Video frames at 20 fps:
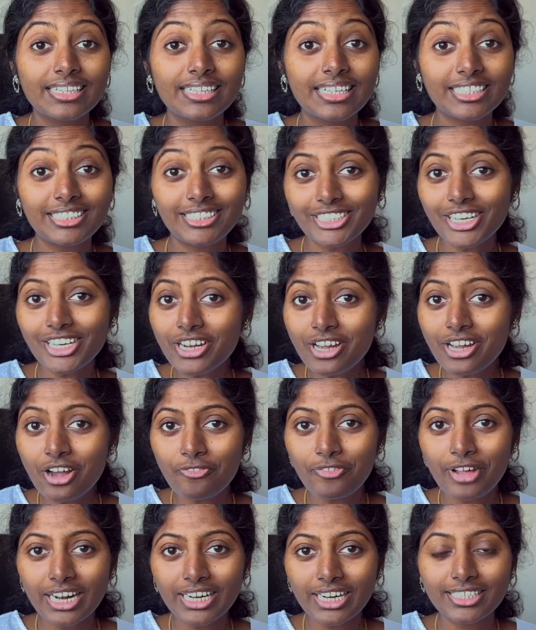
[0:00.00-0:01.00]
The journey
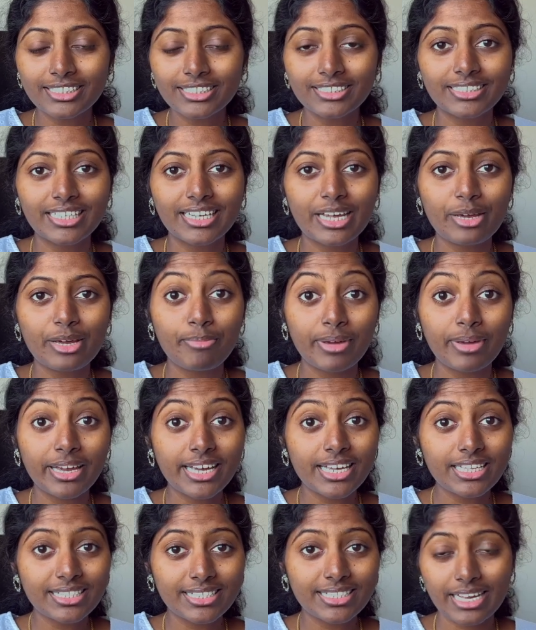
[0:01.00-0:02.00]
of electricity
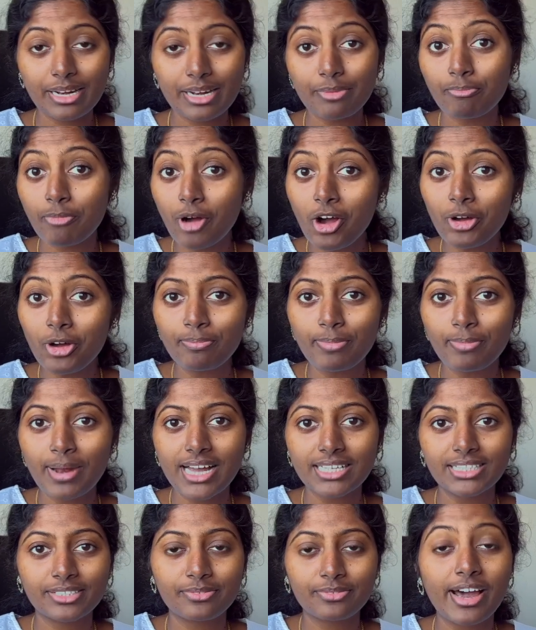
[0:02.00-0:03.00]
begins in power
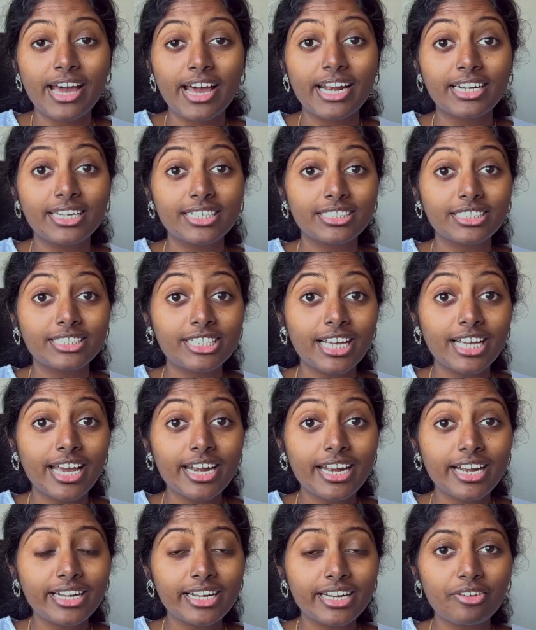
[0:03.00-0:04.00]
plants where it is
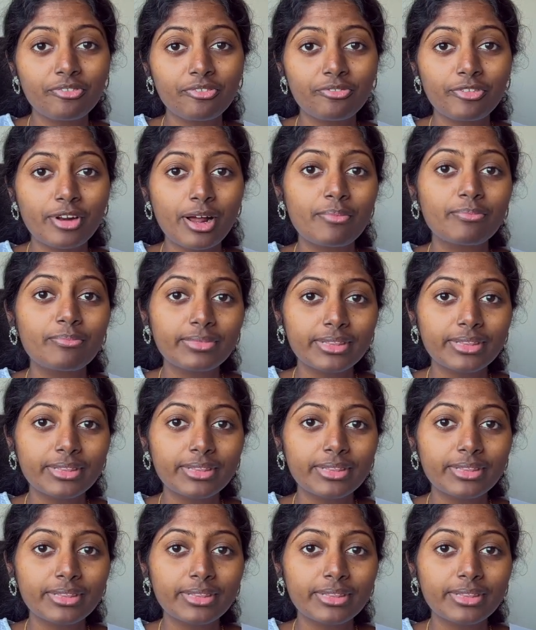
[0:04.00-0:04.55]
generated from